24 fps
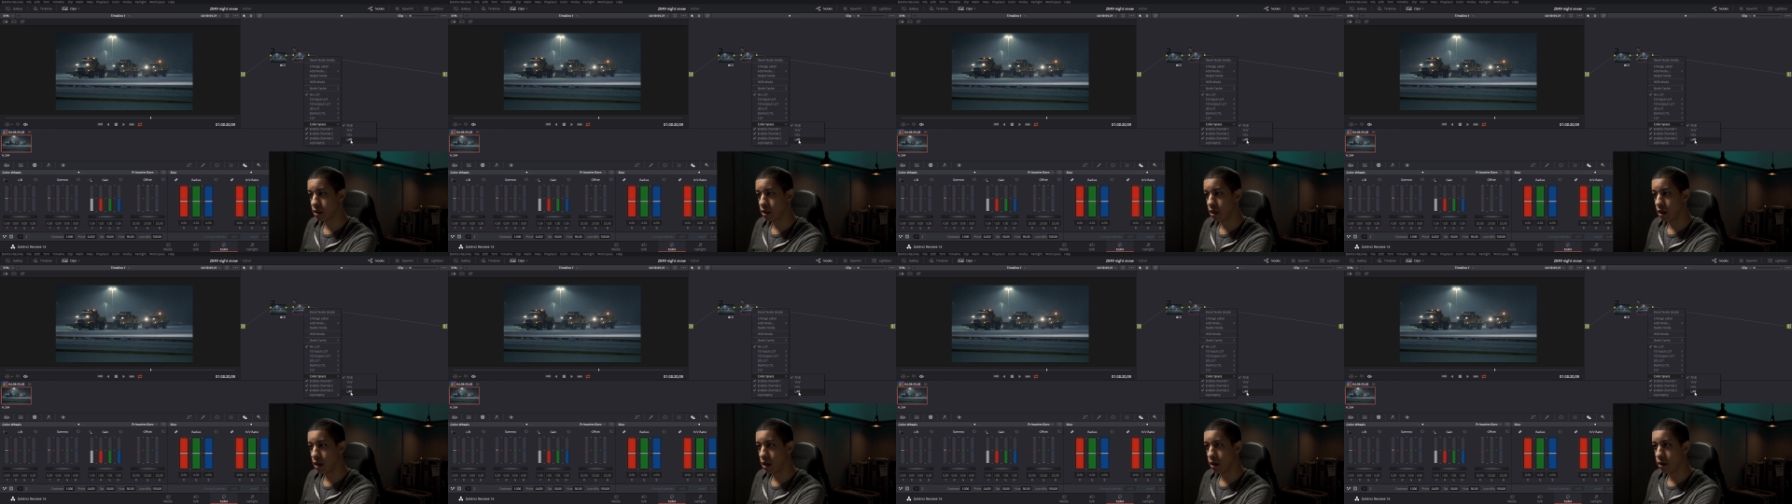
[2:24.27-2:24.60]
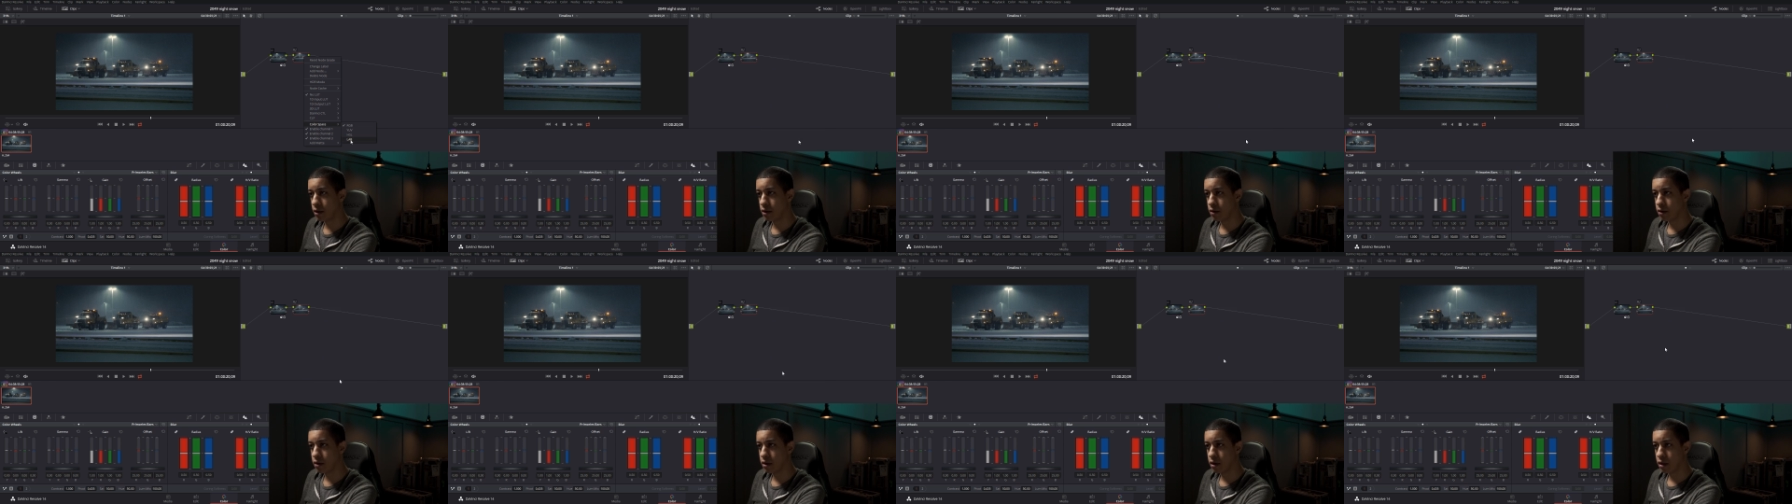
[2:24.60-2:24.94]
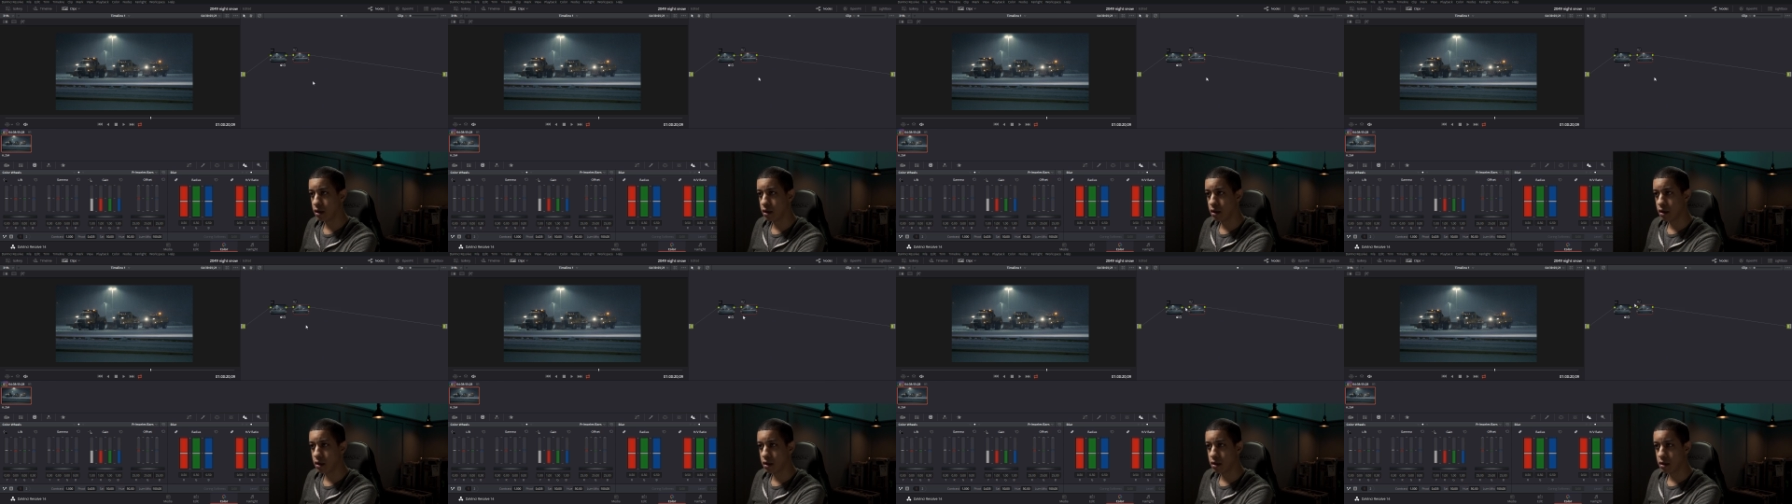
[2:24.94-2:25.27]
uh,
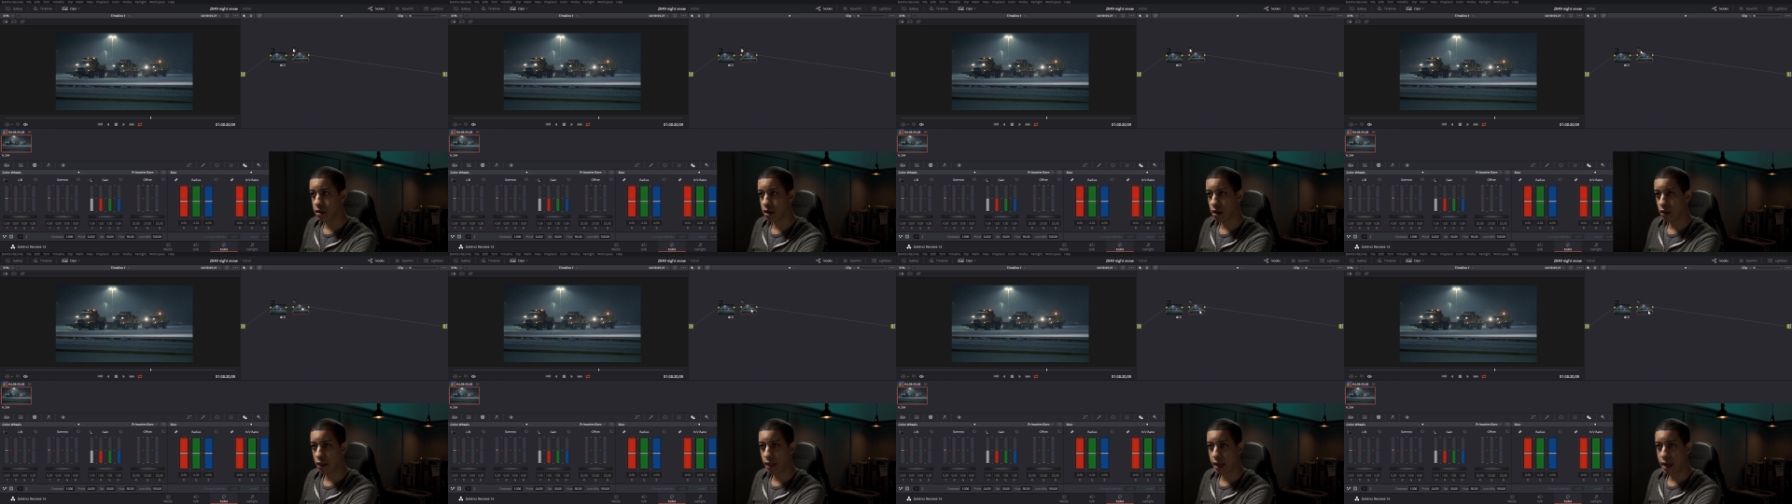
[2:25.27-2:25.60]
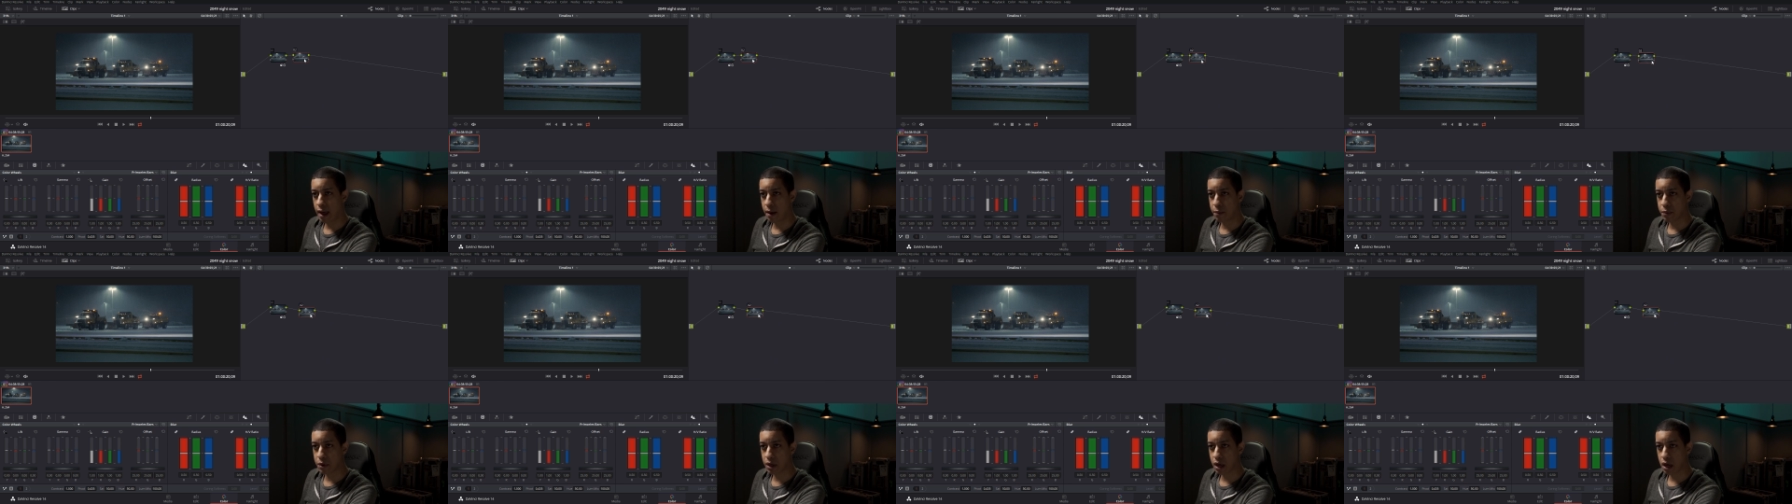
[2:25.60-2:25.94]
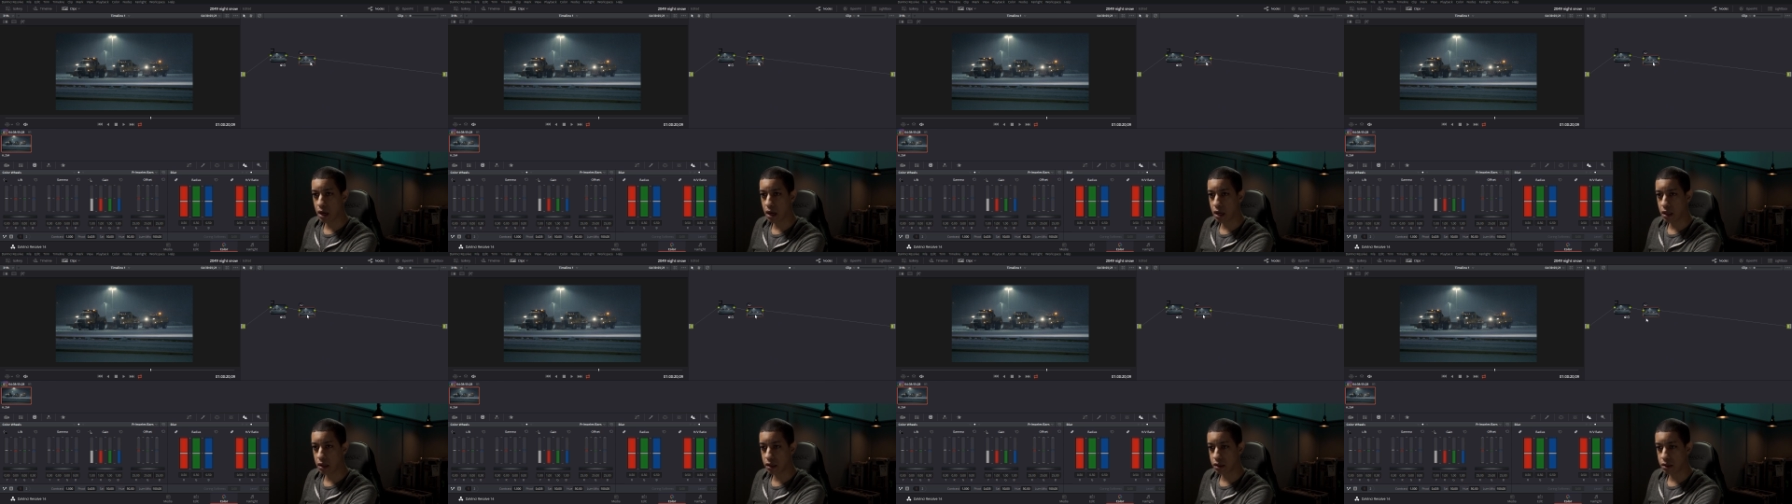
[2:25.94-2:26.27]
the lab
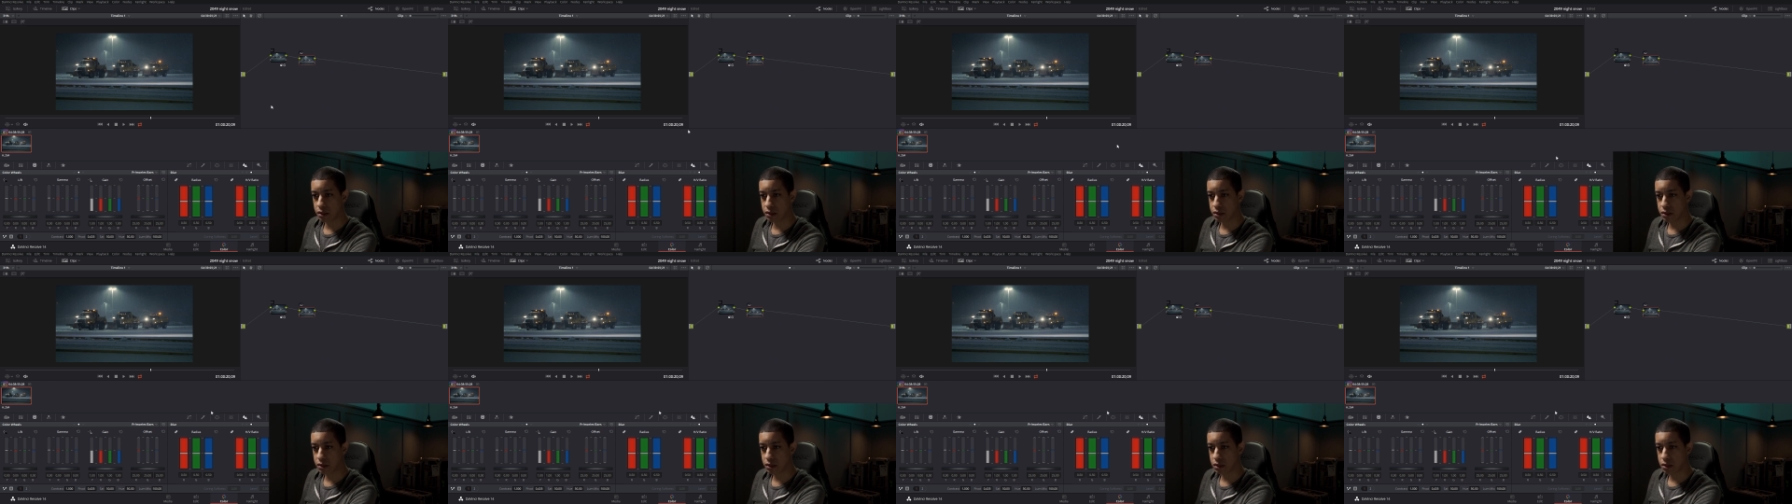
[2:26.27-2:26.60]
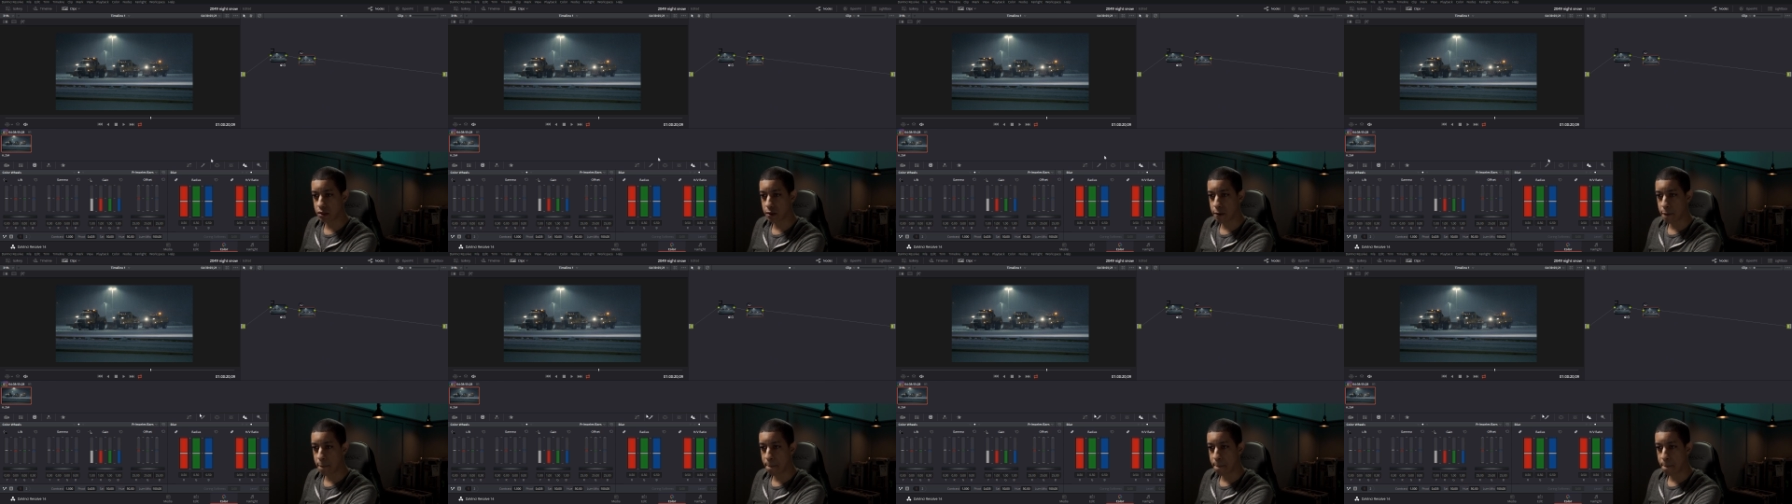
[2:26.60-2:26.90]
colors